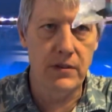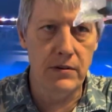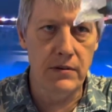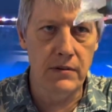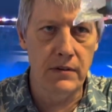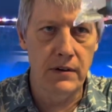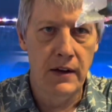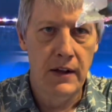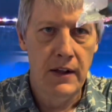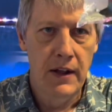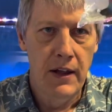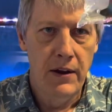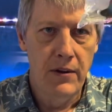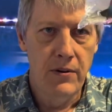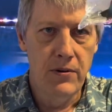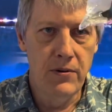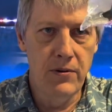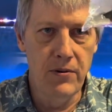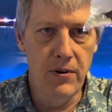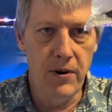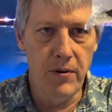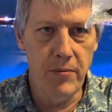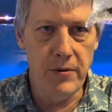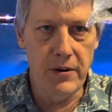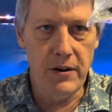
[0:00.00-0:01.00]
you.
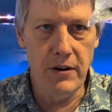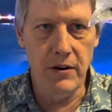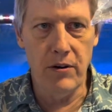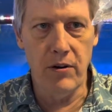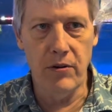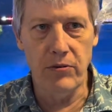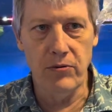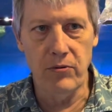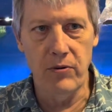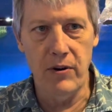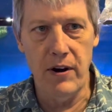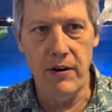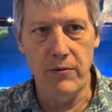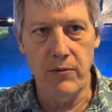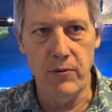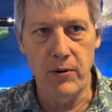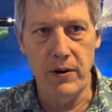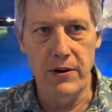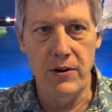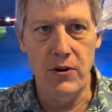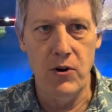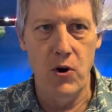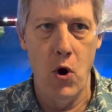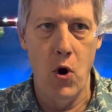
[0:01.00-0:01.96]
Ooh, are we going to go through everyone?